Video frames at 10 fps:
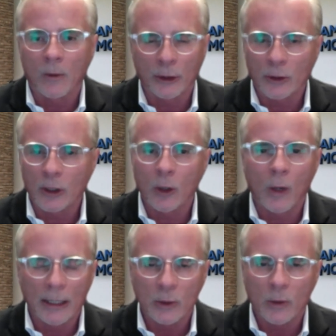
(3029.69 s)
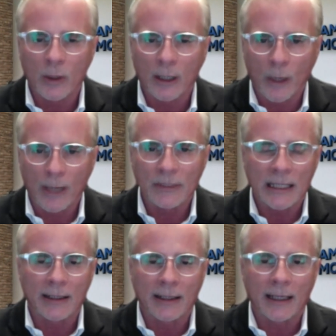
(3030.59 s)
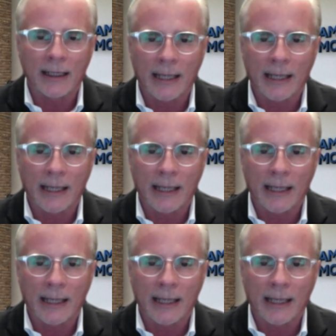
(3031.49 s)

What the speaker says: or you can go onto our website again